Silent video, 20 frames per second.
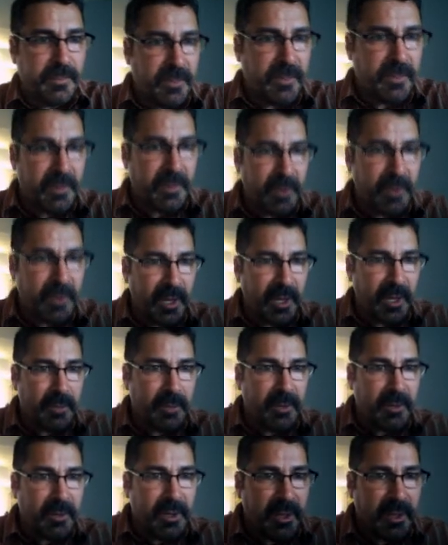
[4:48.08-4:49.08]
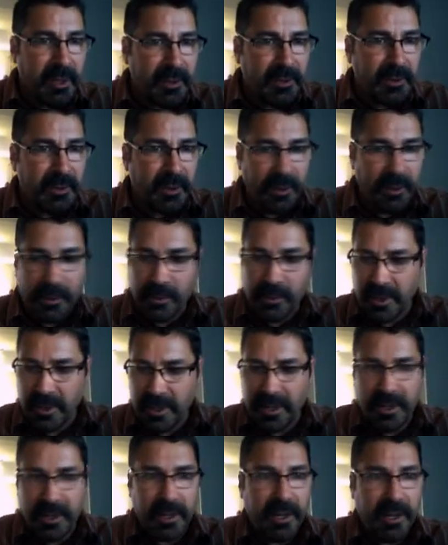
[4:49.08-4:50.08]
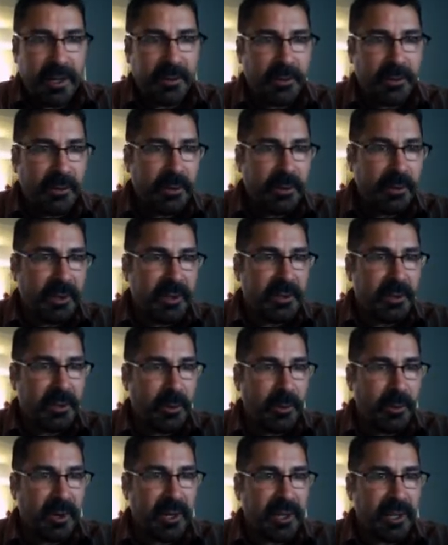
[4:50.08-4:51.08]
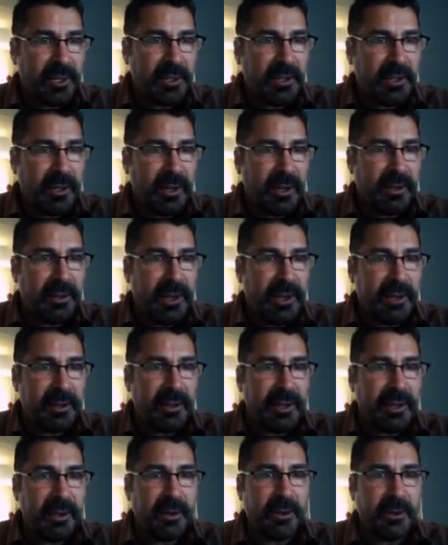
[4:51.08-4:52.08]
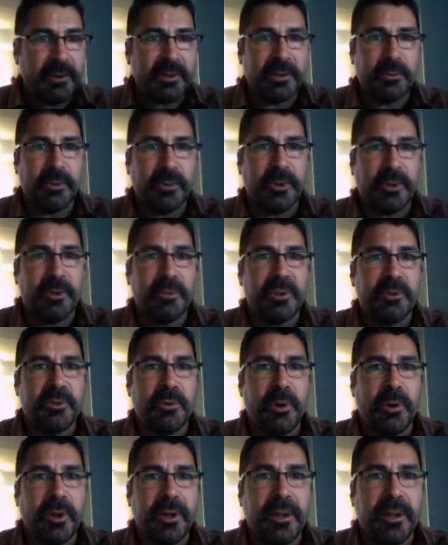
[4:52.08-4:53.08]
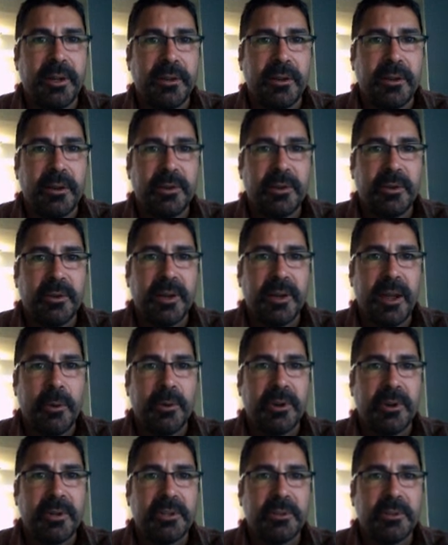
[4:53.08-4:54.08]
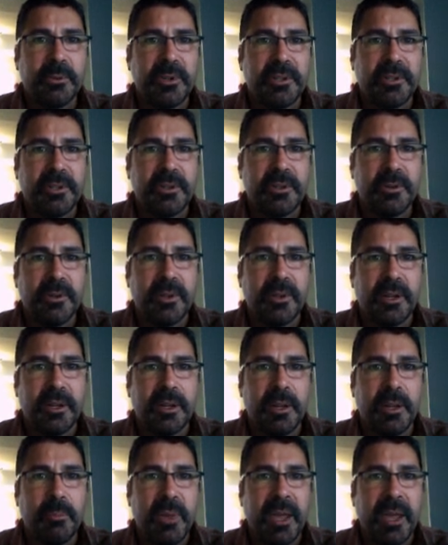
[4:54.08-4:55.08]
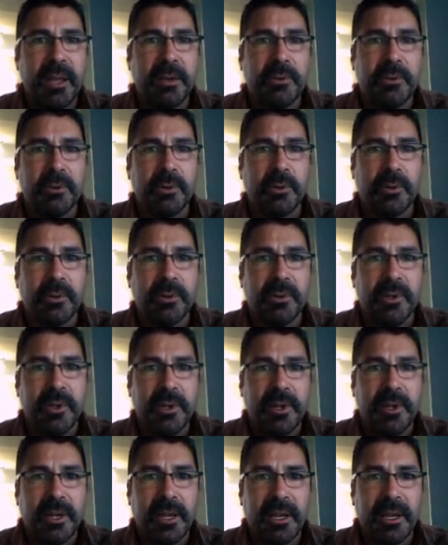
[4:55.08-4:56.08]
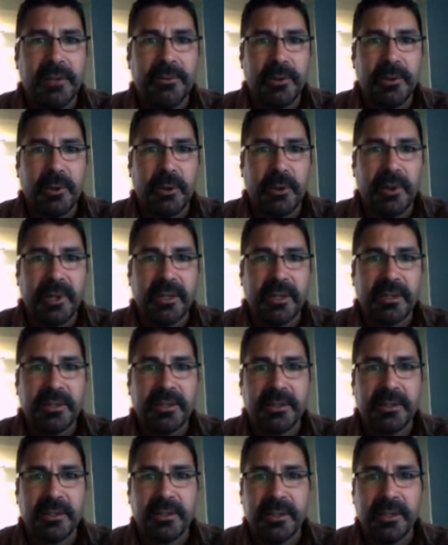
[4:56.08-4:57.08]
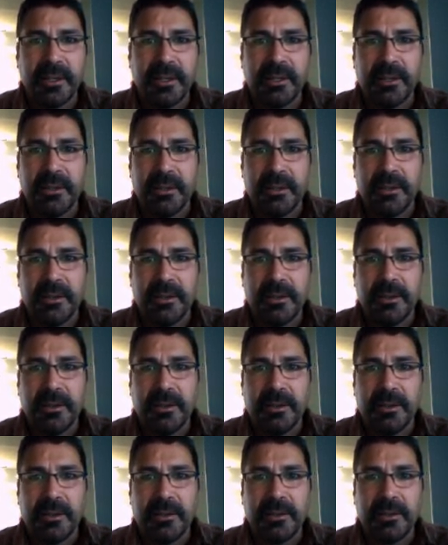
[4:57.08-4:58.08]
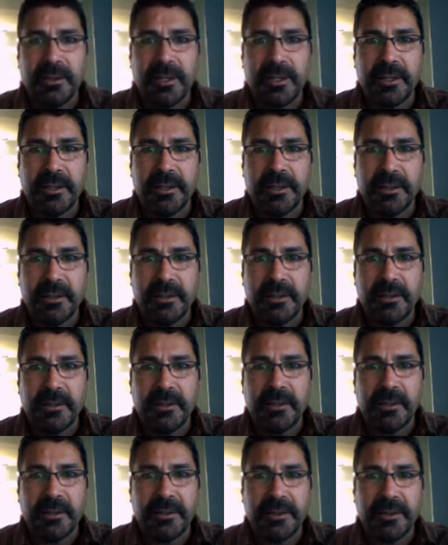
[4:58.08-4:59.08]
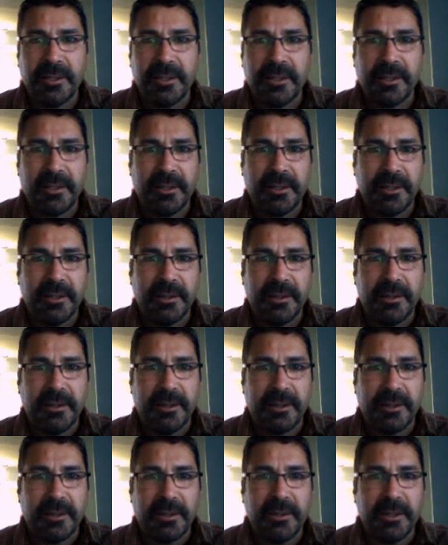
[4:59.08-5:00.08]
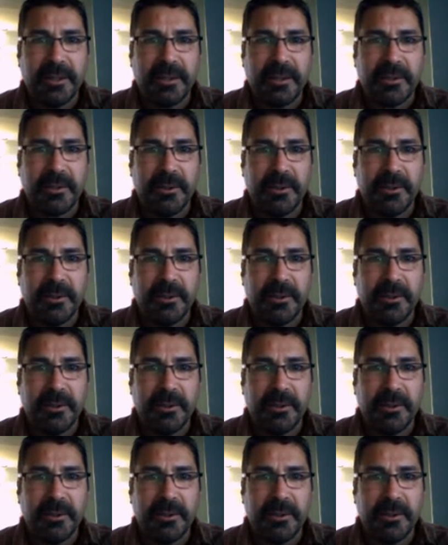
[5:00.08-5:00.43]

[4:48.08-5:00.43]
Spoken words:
Okay, and so we're going to hit enter, and so we're going to click on that layer because we're going to be drawing in there. So now we're going to switch to the pen tool, and if you go like this, click, click, click, click, you